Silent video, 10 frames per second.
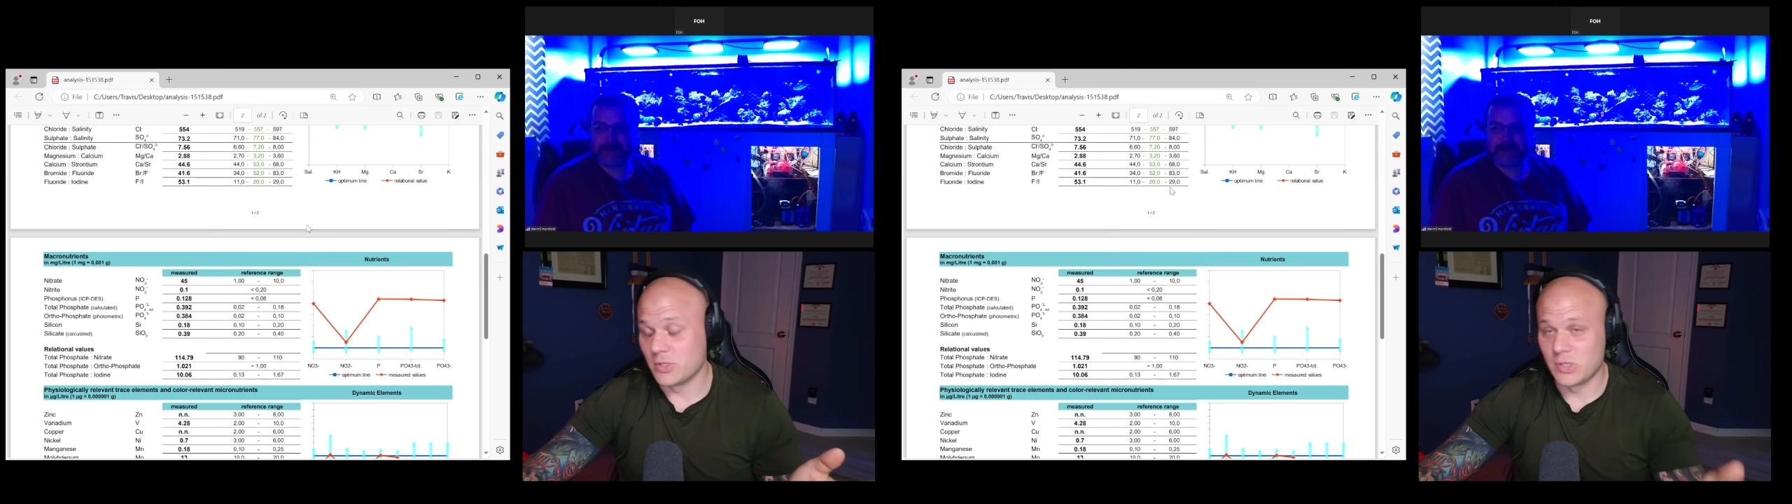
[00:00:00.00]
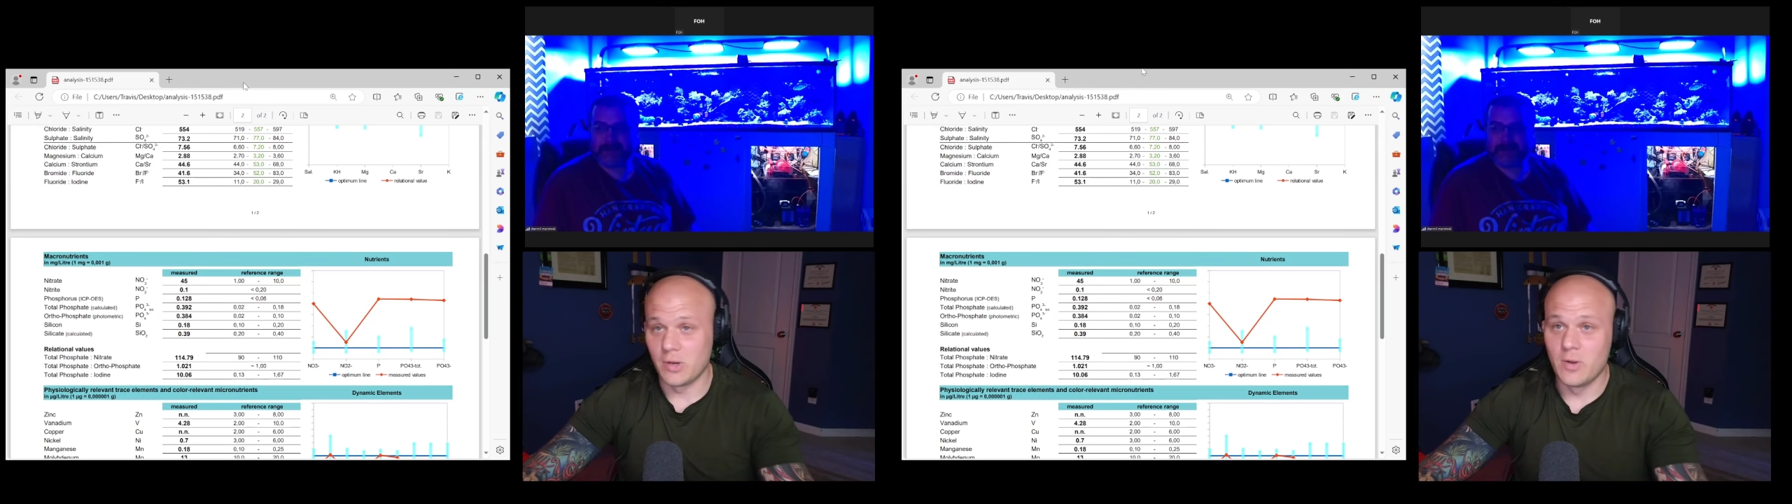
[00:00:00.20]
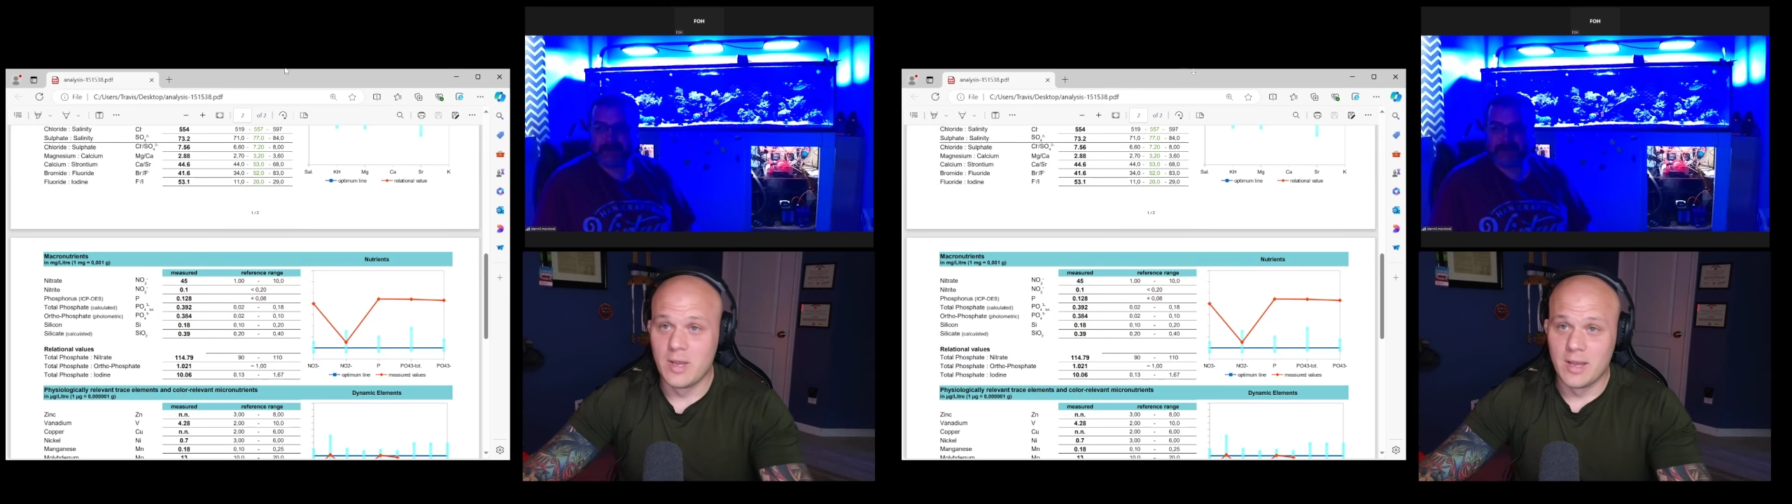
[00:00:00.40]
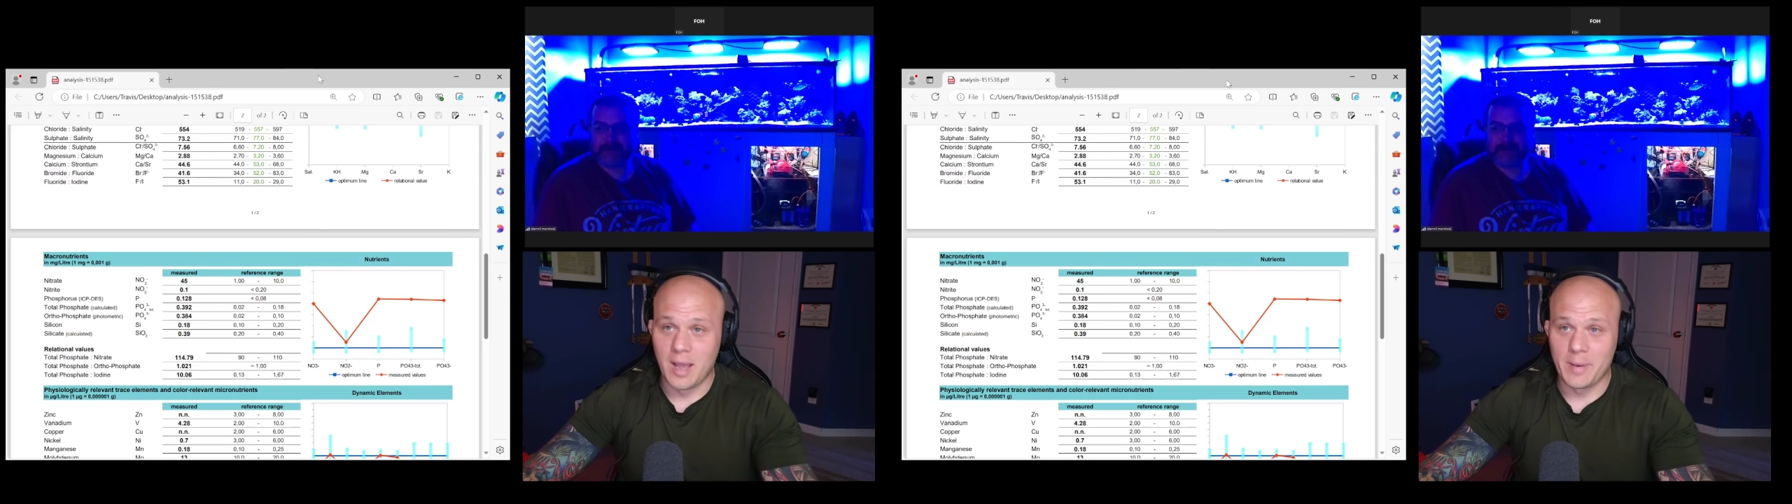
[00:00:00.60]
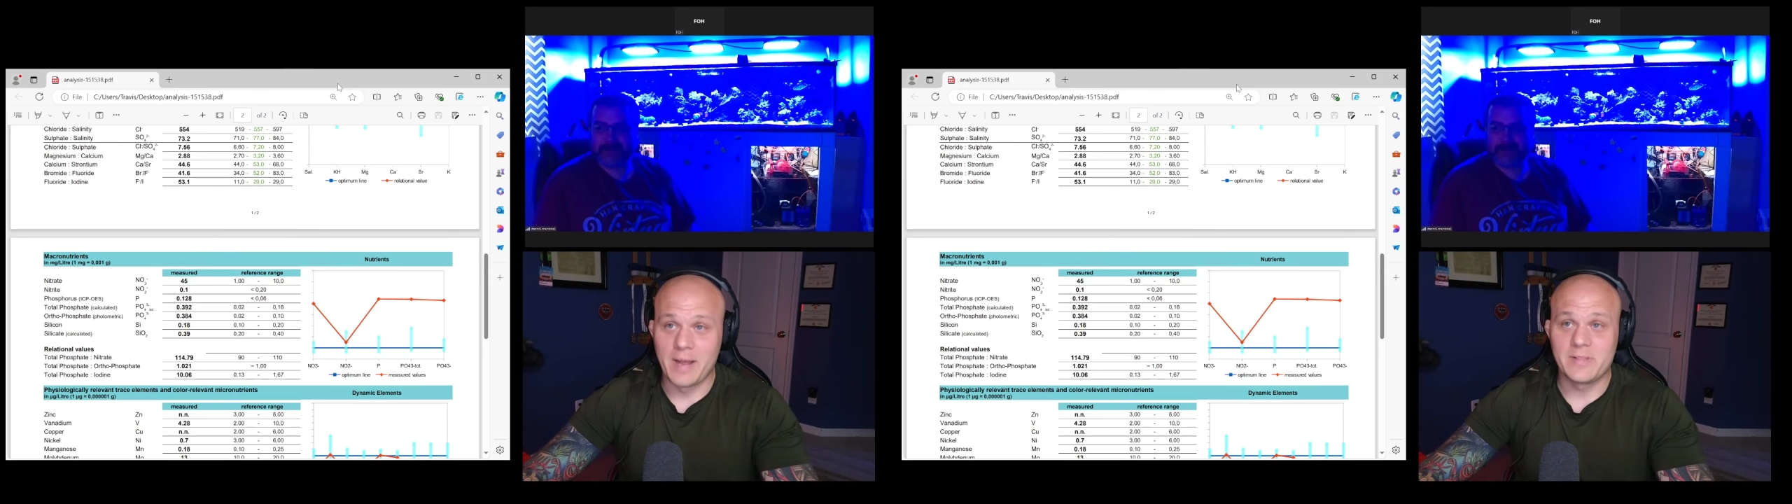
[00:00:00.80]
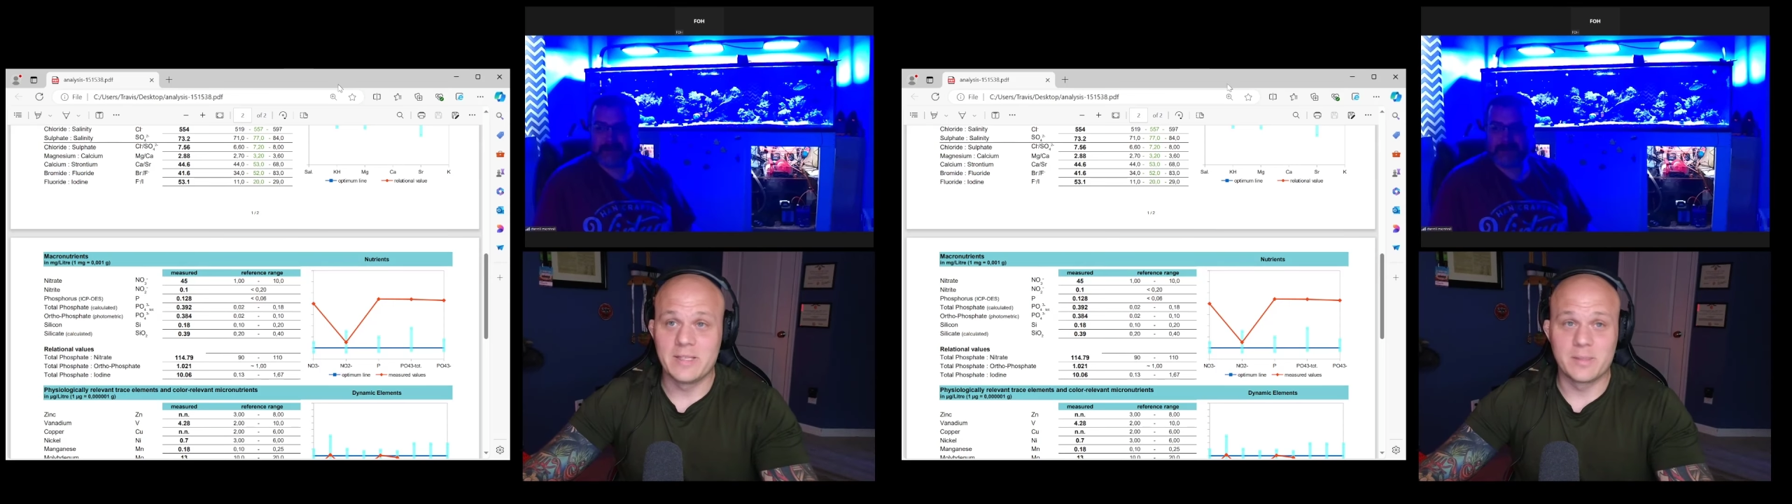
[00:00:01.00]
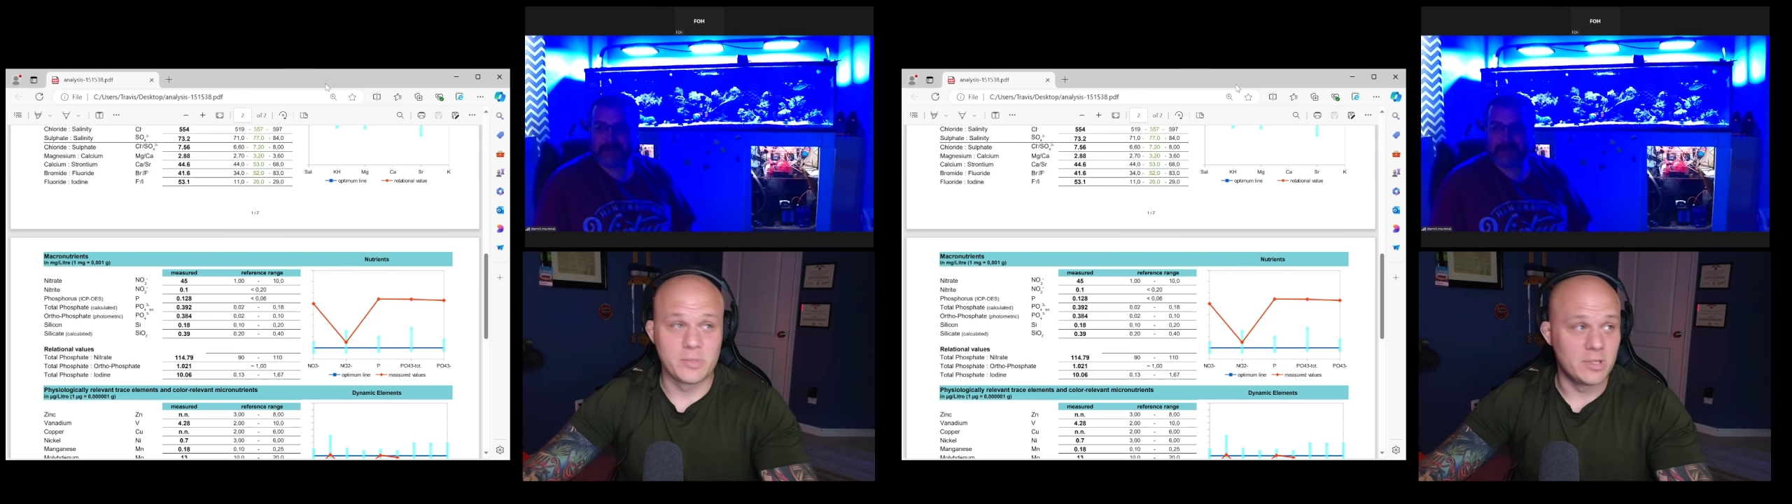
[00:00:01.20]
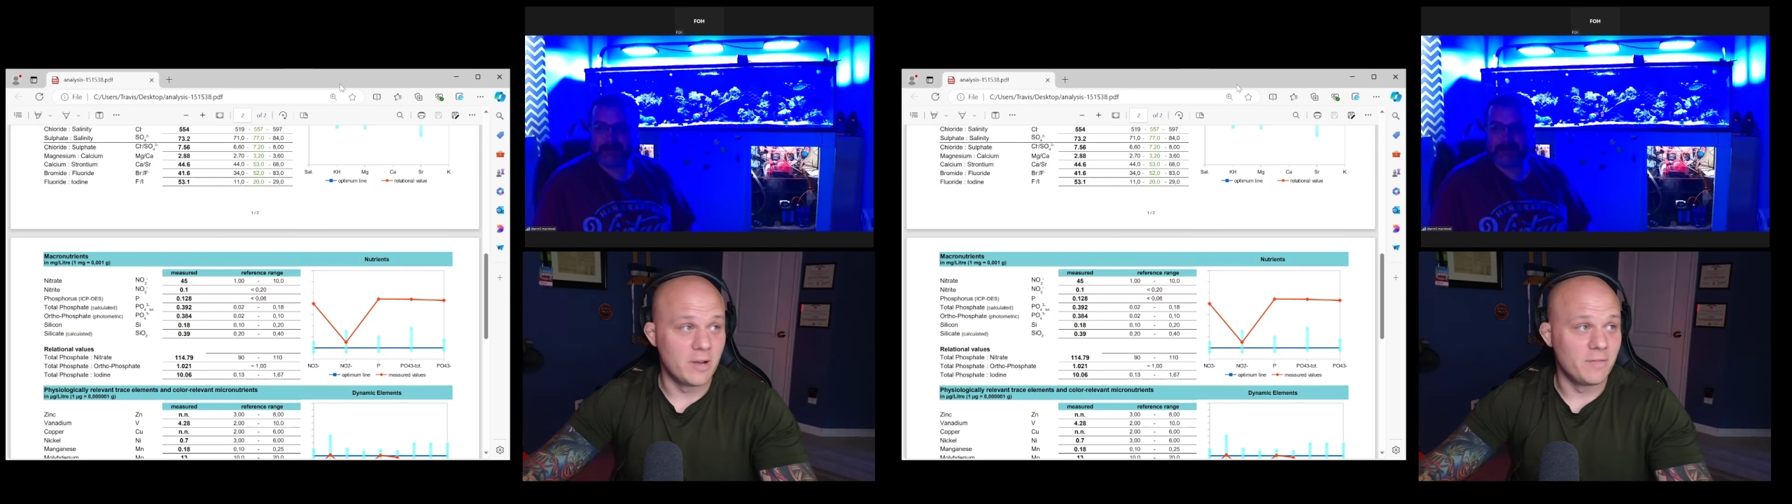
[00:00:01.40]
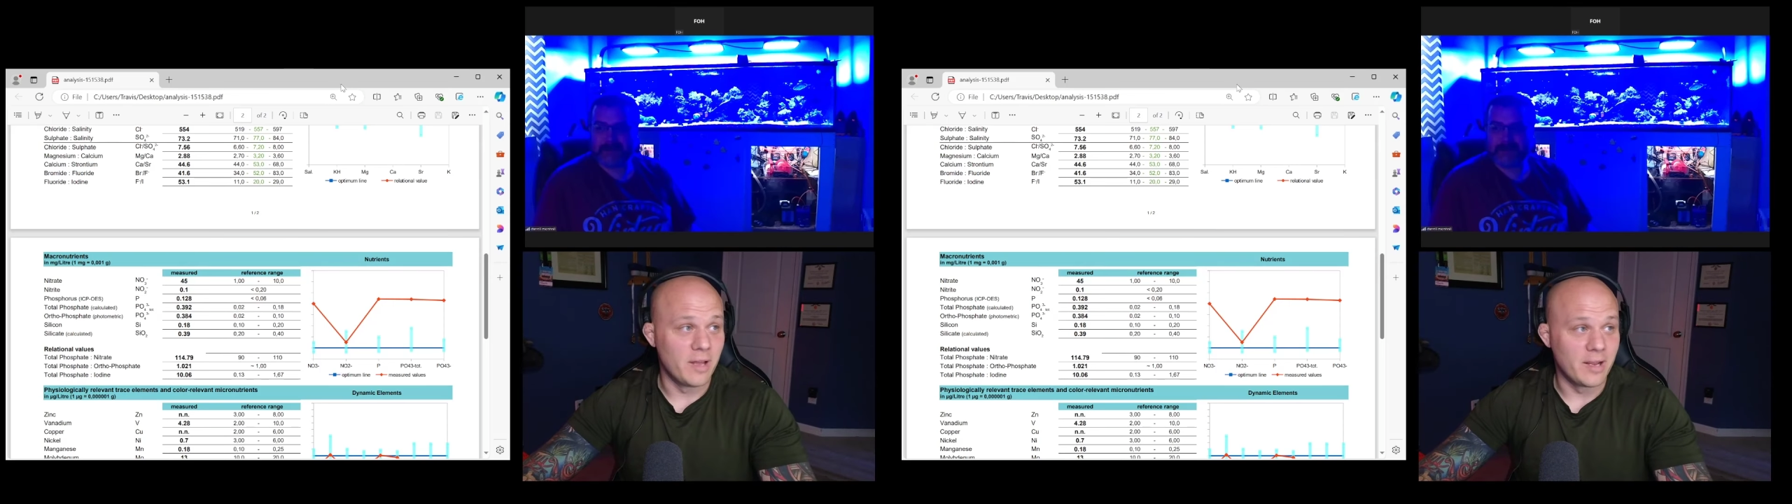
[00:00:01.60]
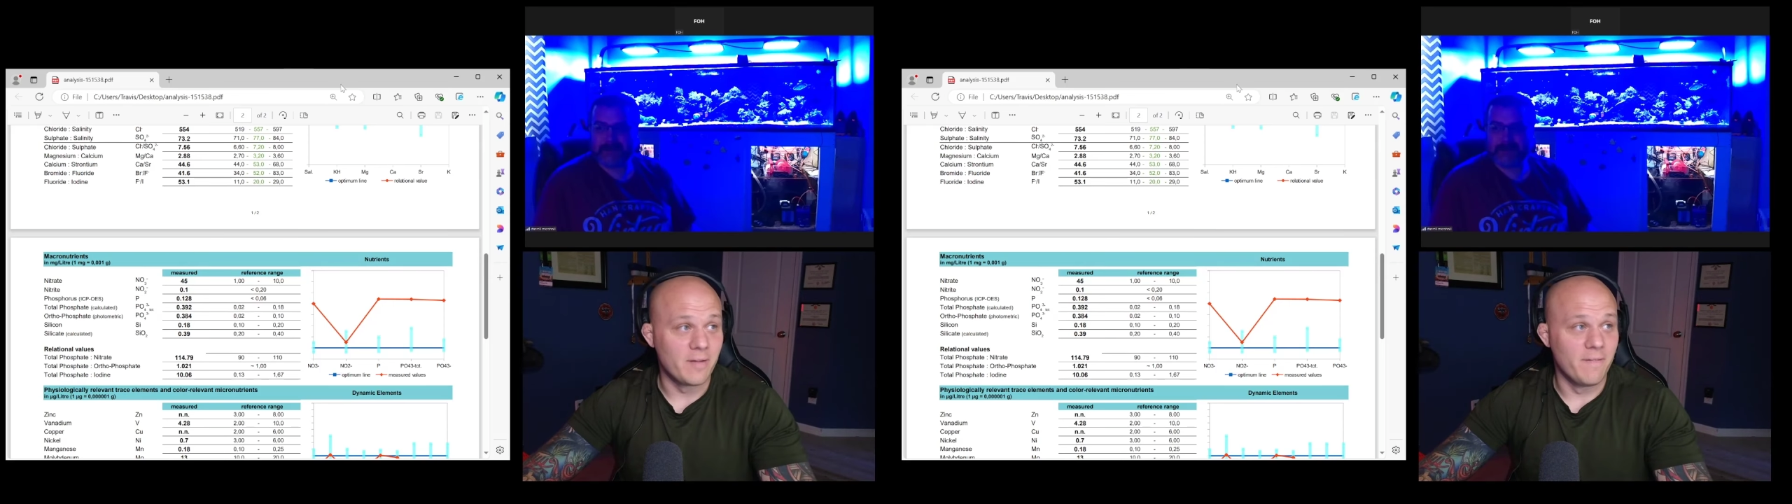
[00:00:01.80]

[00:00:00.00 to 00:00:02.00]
So, I've seen some stuff like